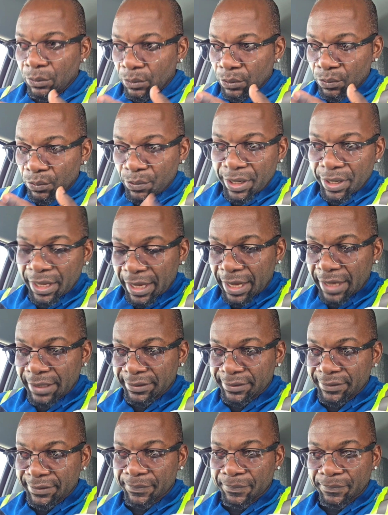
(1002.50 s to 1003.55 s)
we had
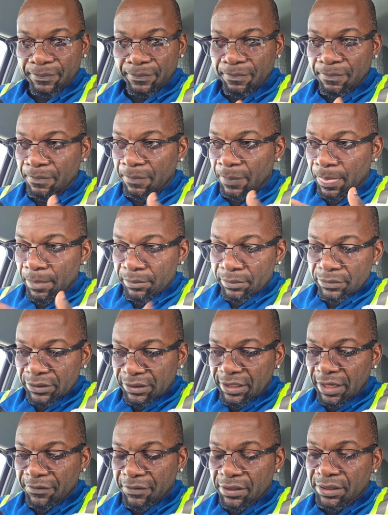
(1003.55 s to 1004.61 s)

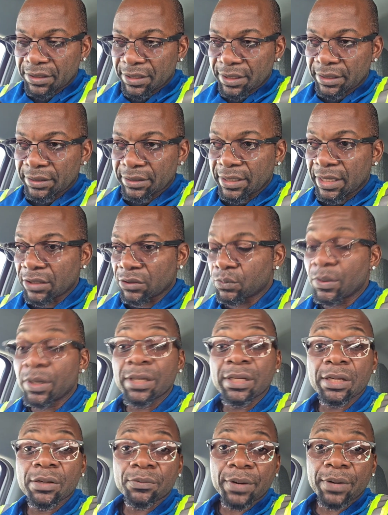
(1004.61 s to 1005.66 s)
17th, that's
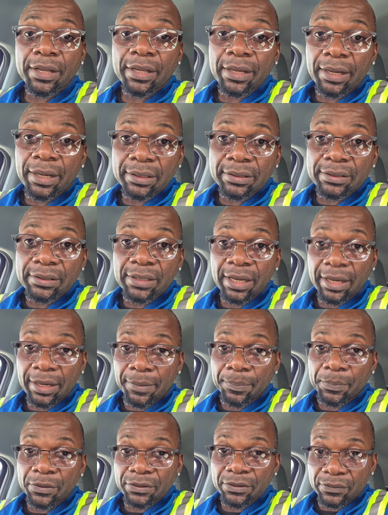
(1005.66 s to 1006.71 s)
when the rate cuts
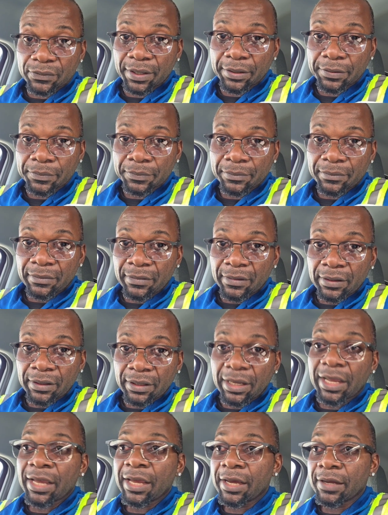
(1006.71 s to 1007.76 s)
happens, right?
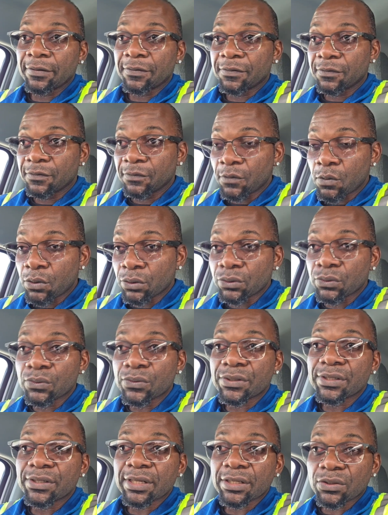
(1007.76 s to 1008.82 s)
Add 4 to
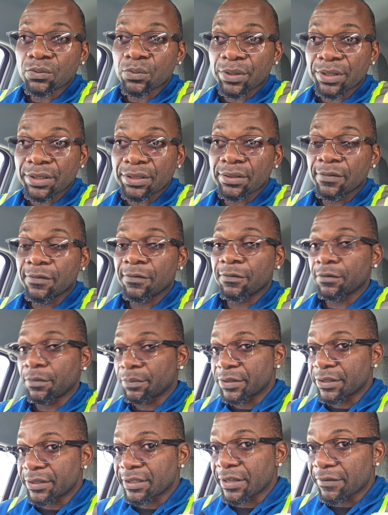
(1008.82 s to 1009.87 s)
6 weeks from
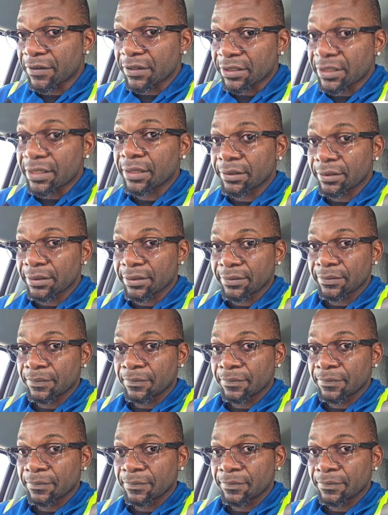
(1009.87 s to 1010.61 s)
the 17th.